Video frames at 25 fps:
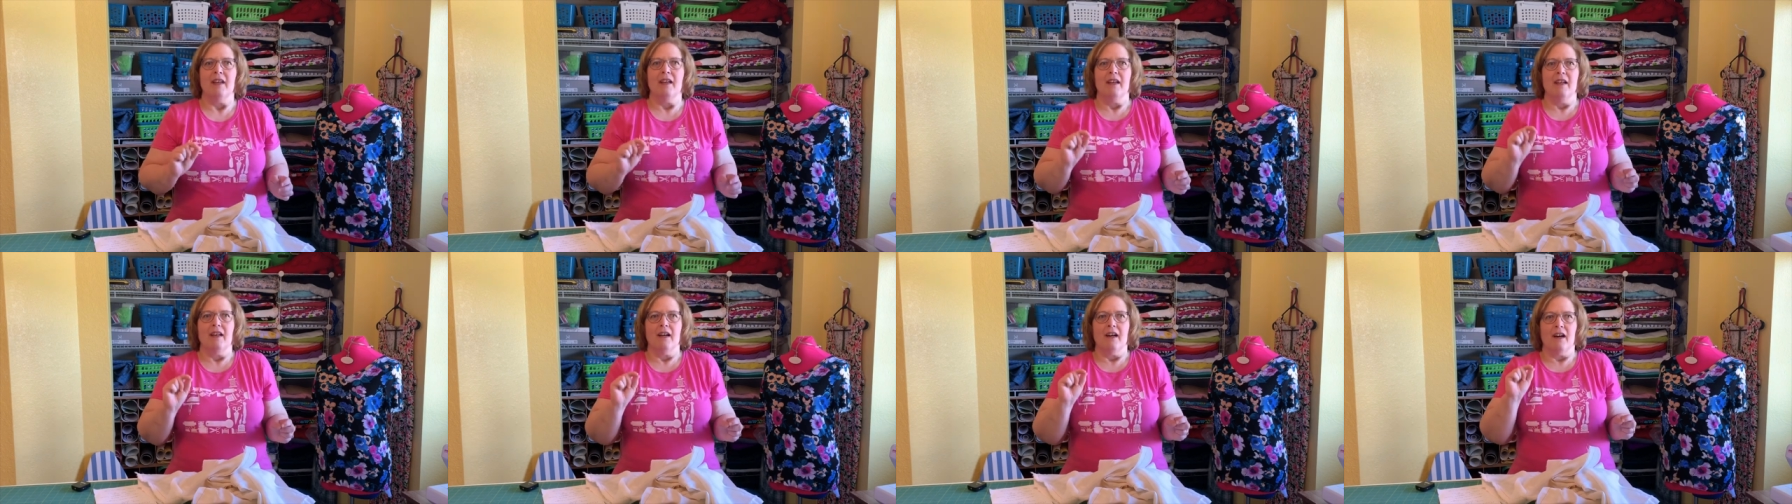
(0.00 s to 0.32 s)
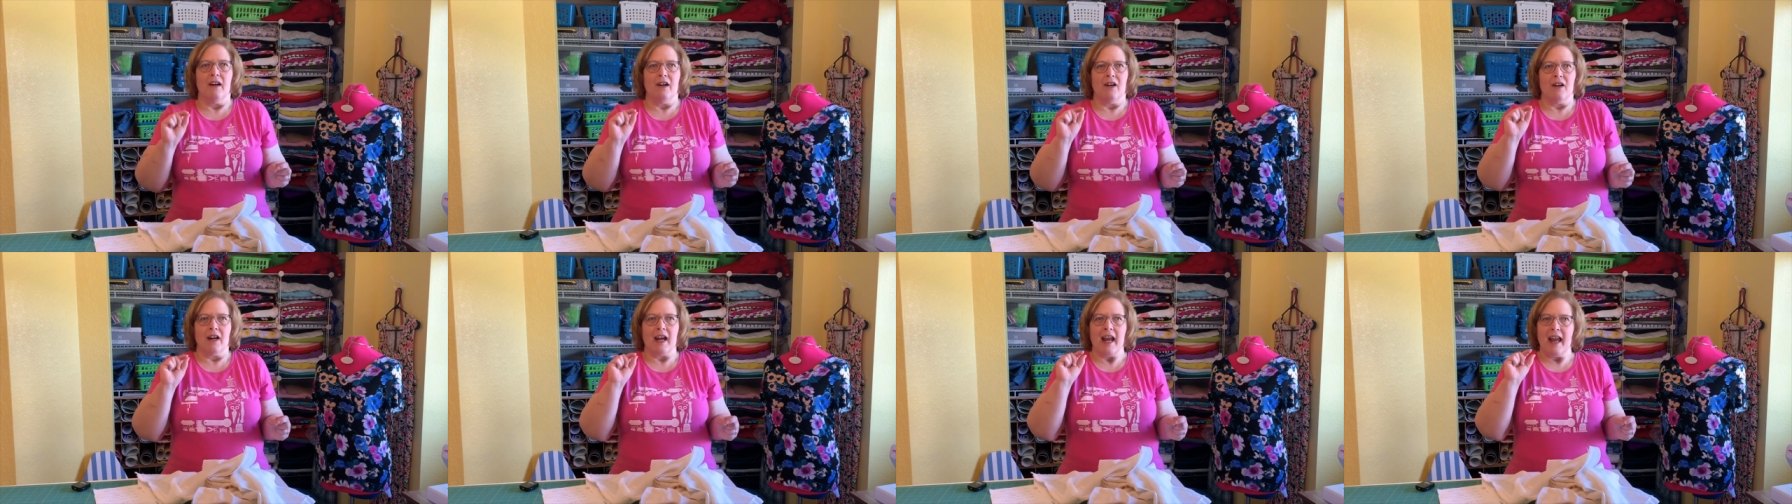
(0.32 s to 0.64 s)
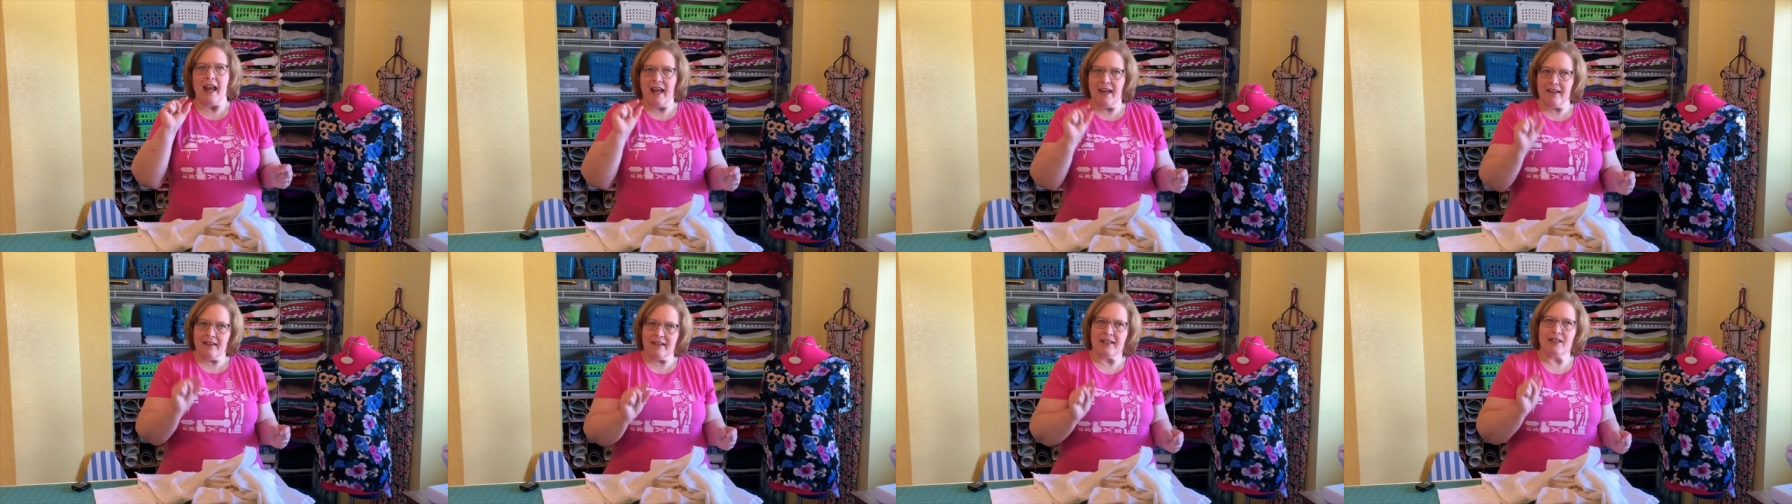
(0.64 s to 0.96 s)
or
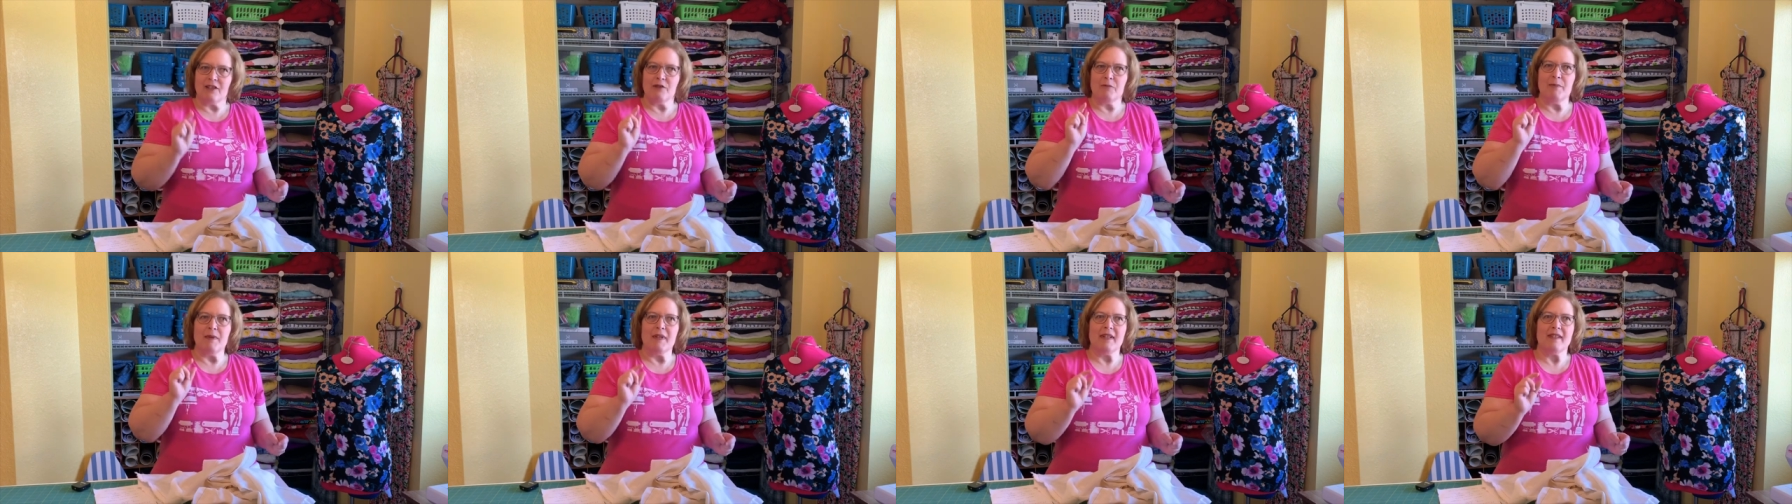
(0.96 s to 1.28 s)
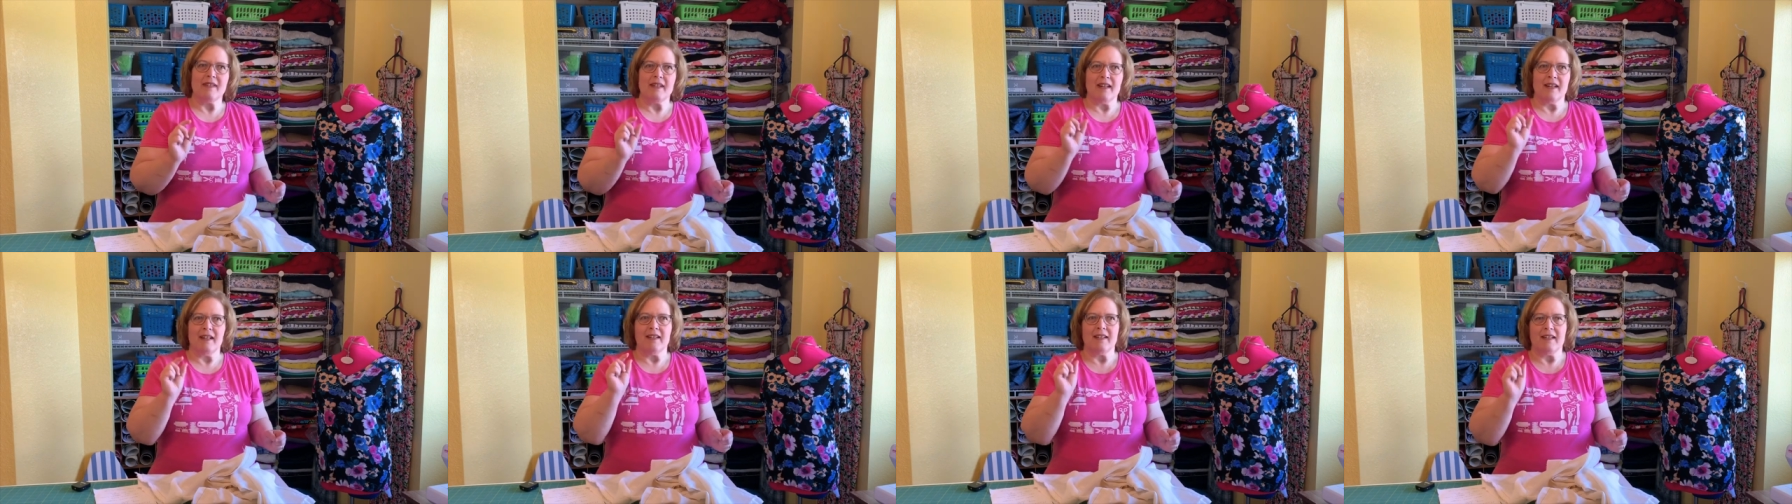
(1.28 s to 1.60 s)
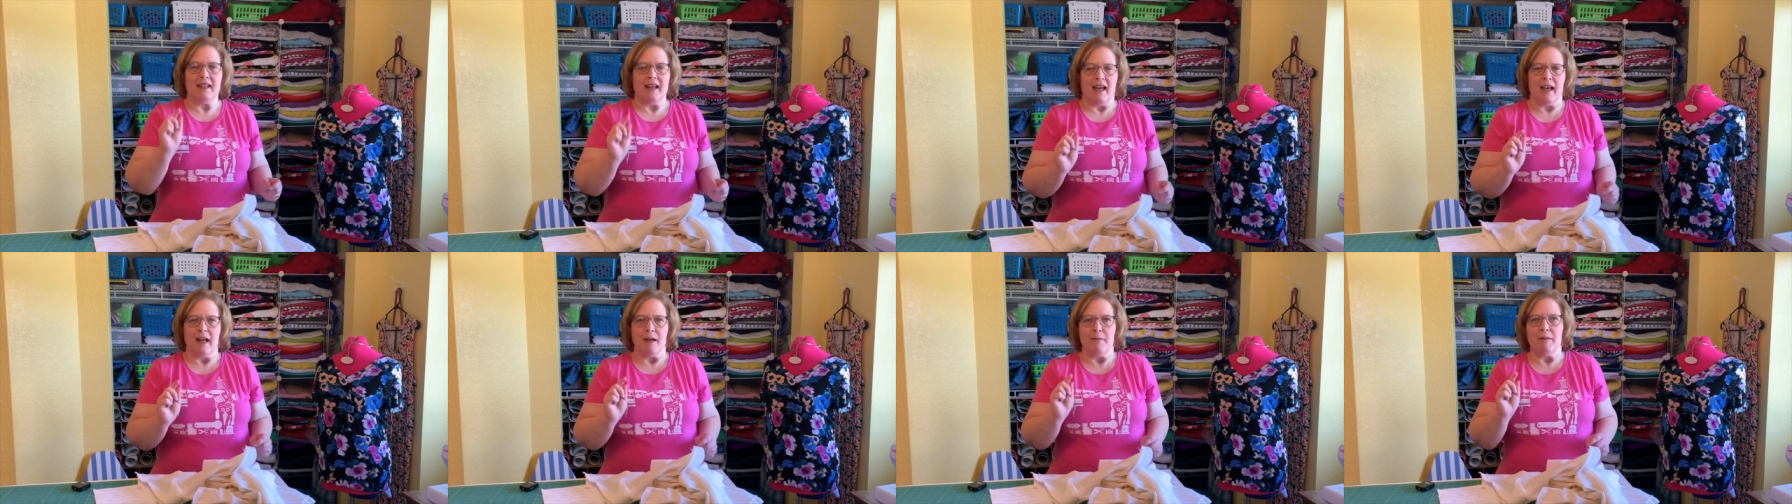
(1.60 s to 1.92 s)
add little bits at a
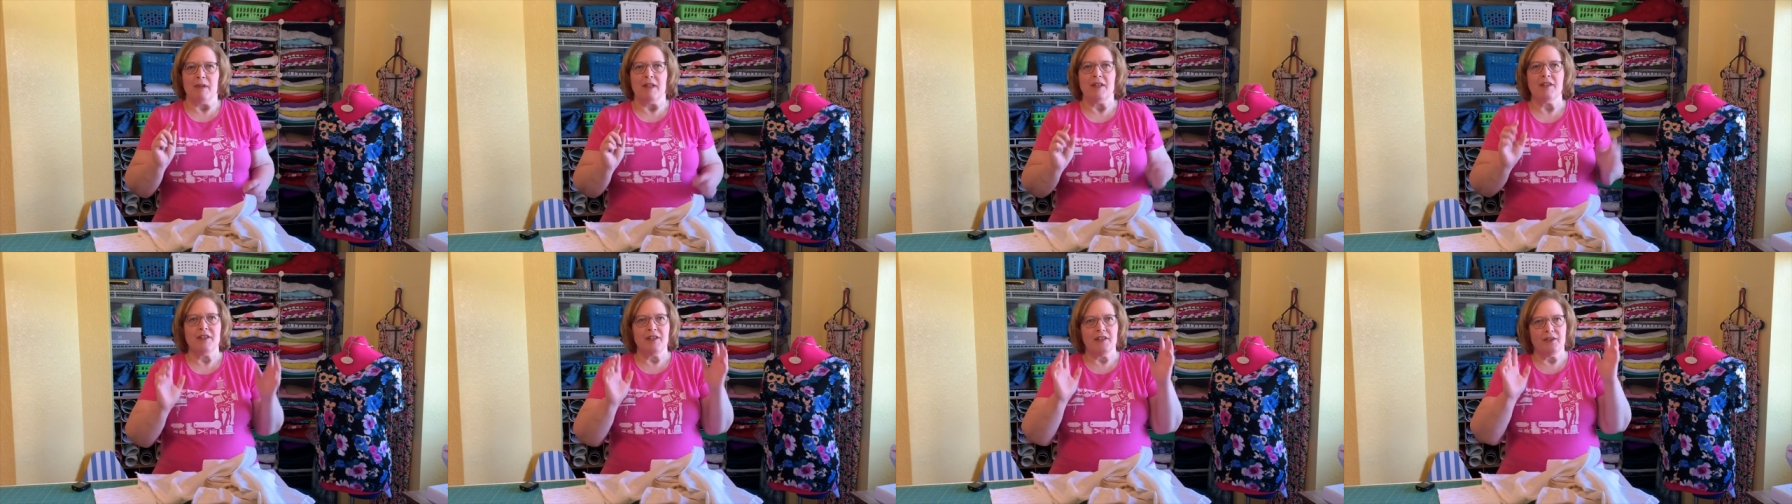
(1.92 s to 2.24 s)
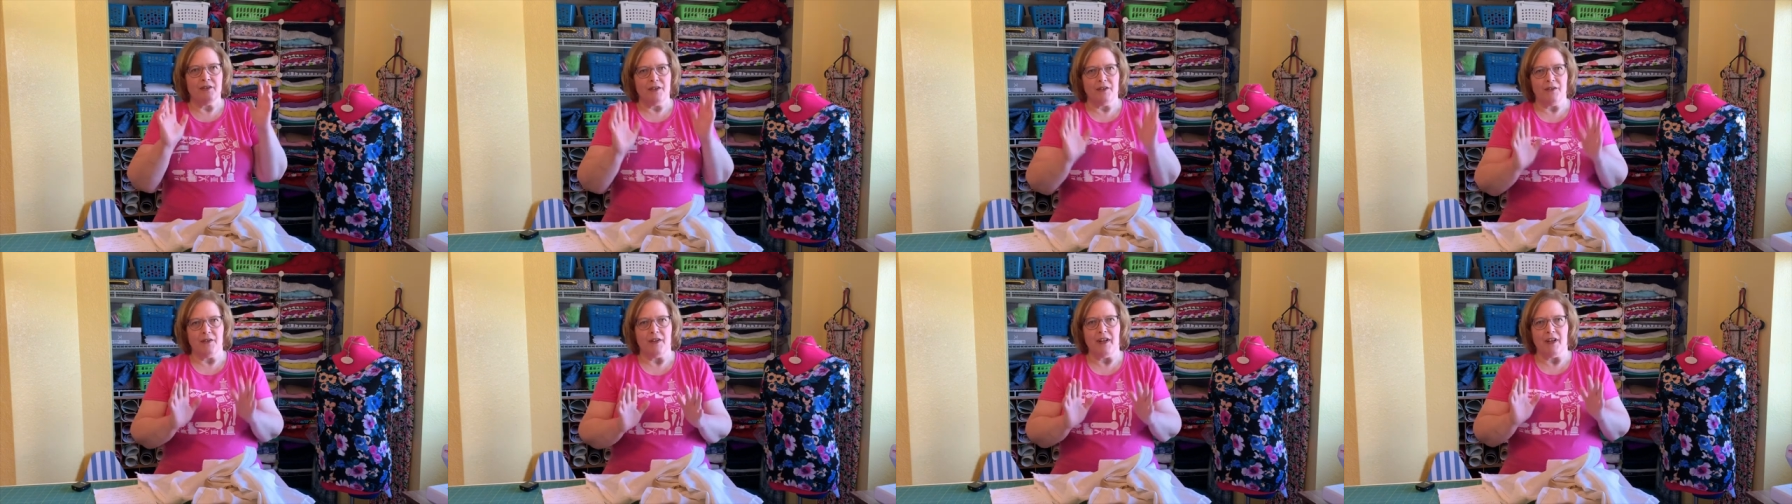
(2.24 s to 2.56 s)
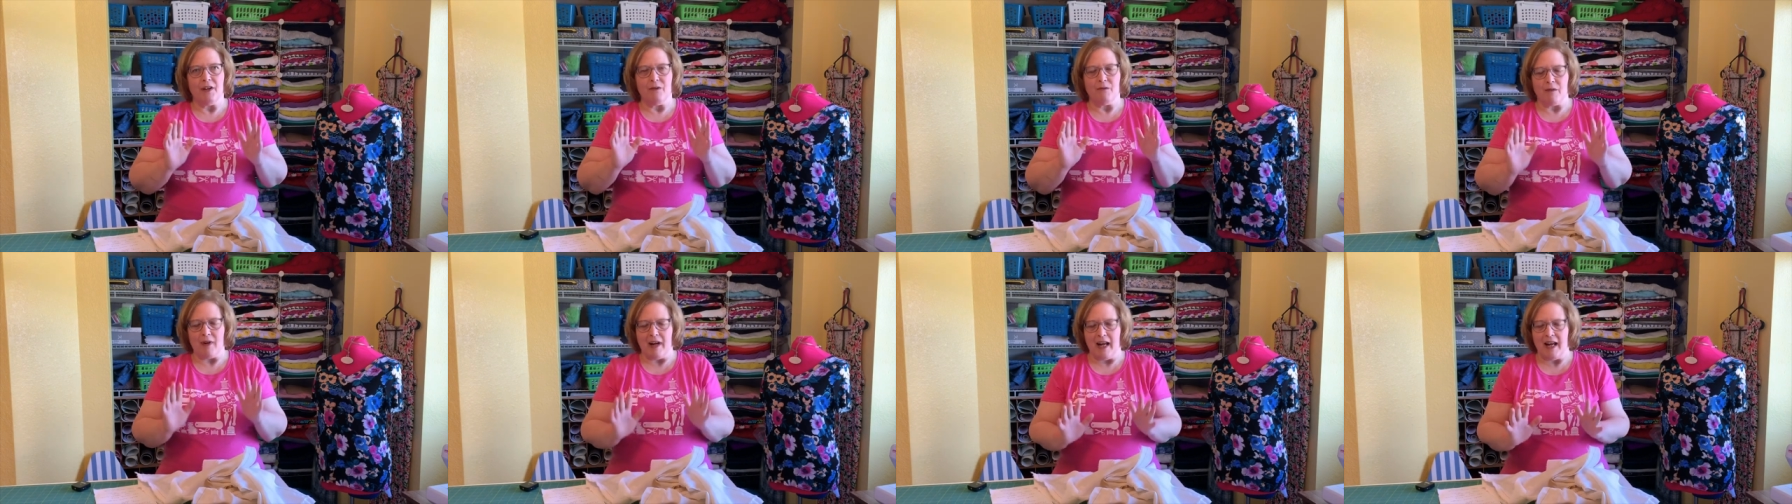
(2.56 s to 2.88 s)
time until you get
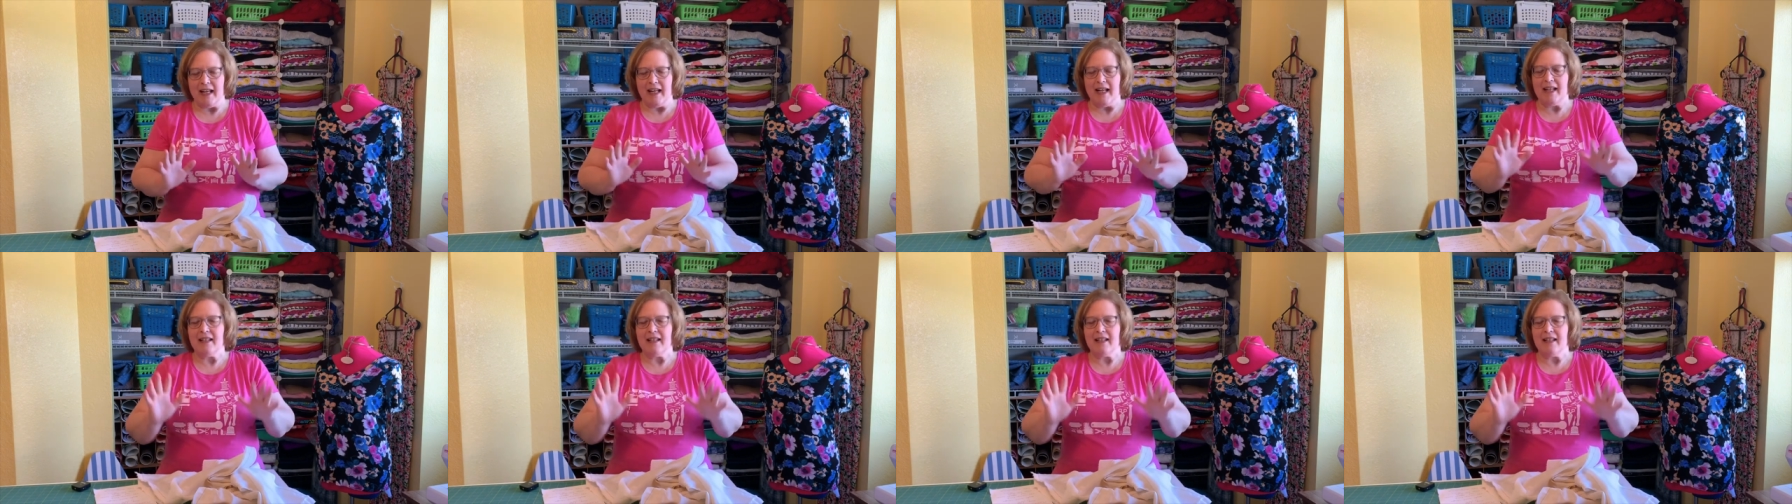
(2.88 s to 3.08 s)
it right.